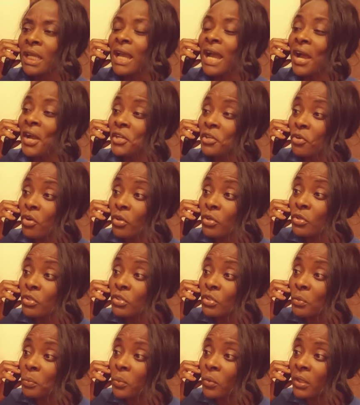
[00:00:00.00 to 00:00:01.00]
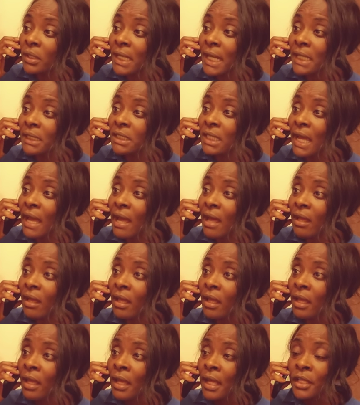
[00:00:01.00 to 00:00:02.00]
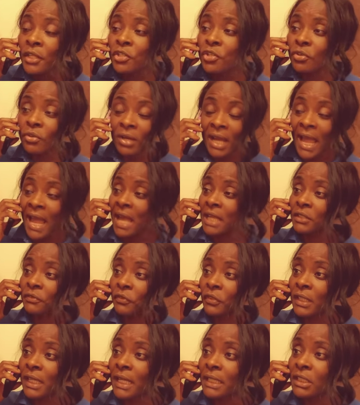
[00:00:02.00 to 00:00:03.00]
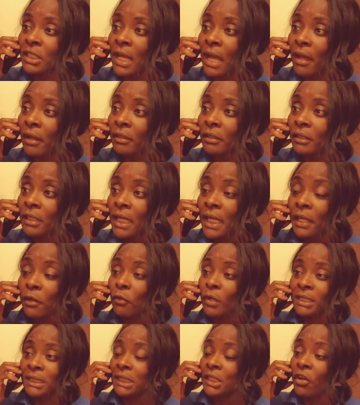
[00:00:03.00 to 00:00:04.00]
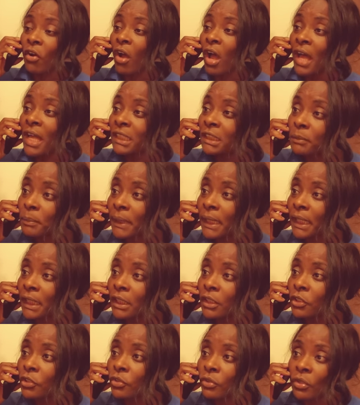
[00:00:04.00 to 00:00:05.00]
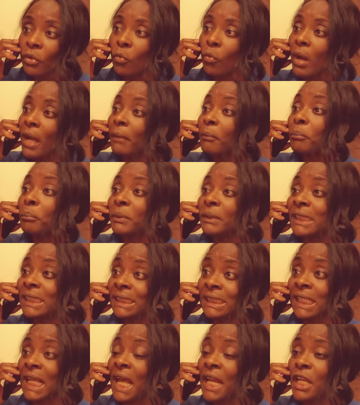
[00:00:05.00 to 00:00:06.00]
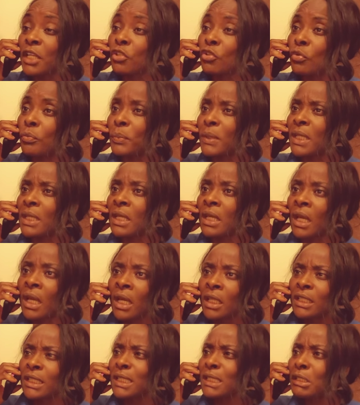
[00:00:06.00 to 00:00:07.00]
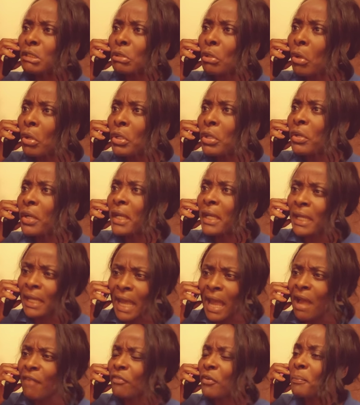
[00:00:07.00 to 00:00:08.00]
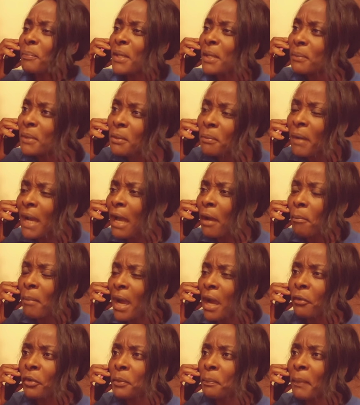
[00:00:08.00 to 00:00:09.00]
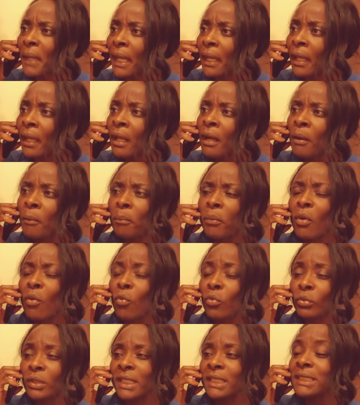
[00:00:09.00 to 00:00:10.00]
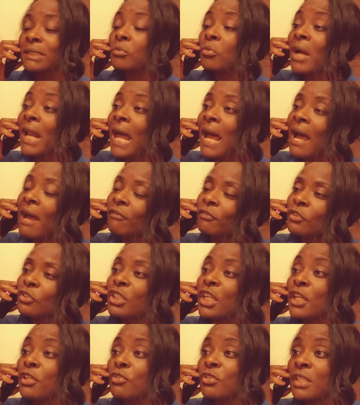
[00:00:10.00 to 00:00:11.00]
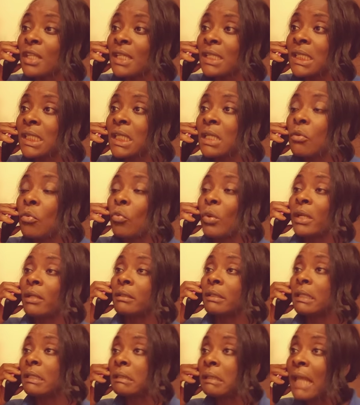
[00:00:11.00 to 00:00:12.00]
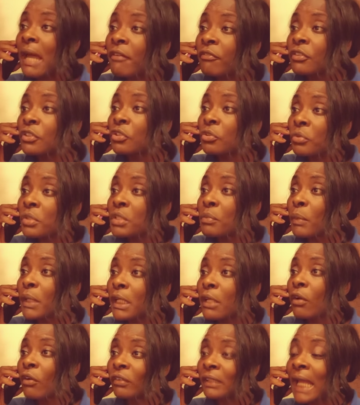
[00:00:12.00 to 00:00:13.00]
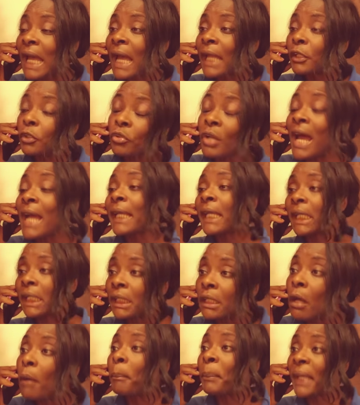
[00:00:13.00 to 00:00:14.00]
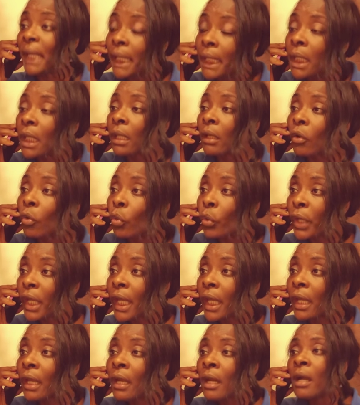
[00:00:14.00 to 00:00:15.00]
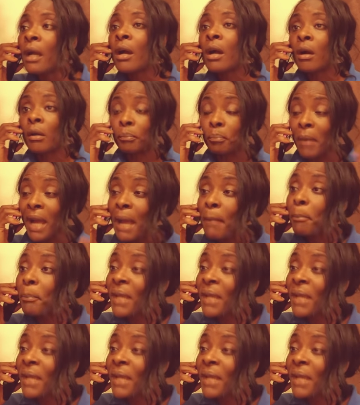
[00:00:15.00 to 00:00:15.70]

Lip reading: how are you gonna support that child? You asked for that child. It wasn't your husband. You the one decided to be disloyal and have a baby by a married man. But this is what I have to tell you, Stacy. Whether there's life insurance money or not, you're not getting a penny, okay? My